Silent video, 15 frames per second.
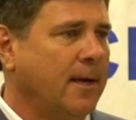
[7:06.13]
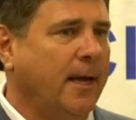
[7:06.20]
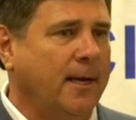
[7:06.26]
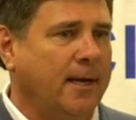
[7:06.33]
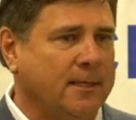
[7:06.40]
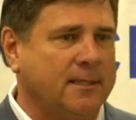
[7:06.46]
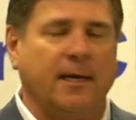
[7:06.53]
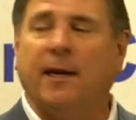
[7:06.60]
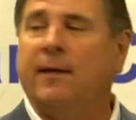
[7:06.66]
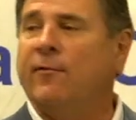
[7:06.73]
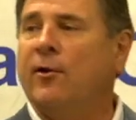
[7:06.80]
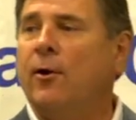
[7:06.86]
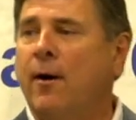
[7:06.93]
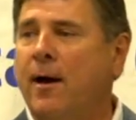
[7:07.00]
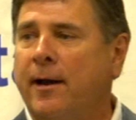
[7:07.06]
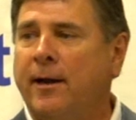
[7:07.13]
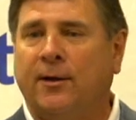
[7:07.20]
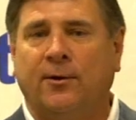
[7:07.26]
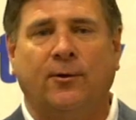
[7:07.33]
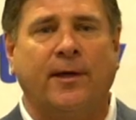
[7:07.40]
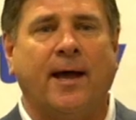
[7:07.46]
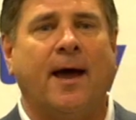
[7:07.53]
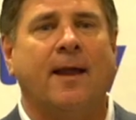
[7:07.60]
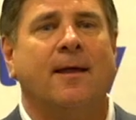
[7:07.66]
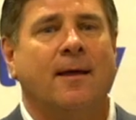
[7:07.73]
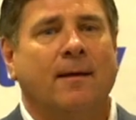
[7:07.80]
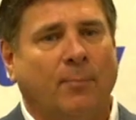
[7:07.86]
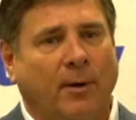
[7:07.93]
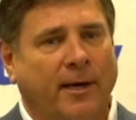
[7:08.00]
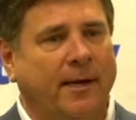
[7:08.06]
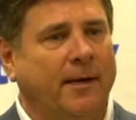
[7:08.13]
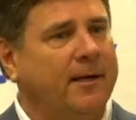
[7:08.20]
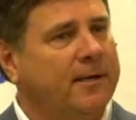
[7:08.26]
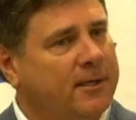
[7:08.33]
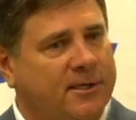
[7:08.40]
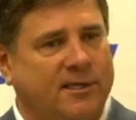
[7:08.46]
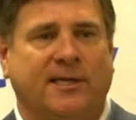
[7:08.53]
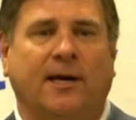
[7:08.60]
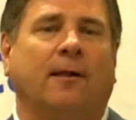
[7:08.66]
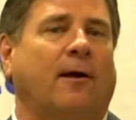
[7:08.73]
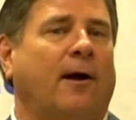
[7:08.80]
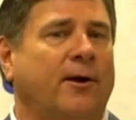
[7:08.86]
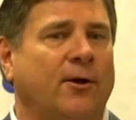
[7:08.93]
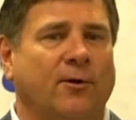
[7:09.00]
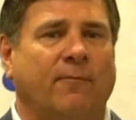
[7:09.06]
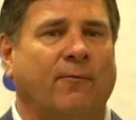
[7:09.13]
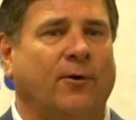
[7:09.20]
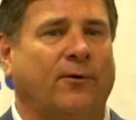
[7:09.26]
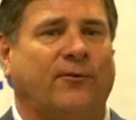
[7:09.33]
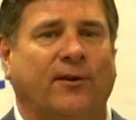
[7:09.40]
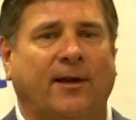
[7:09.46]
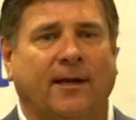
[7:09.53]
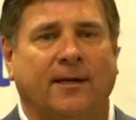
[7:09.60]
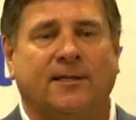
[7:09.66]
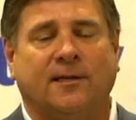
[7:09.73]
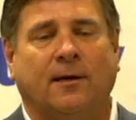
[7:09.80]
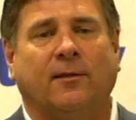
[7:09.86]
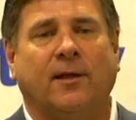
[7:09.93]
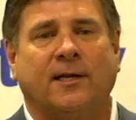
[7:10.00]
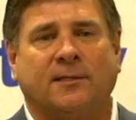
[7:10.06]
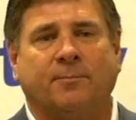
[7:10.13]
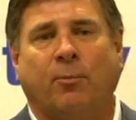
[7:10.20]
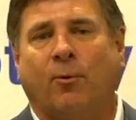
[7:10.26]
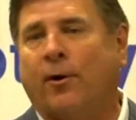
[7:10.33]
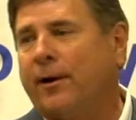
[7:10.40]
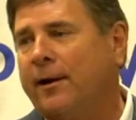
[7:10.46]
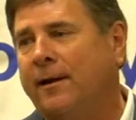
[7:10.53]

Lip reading: He doesn't even know how to do that. But he could sell our university and sell that sport.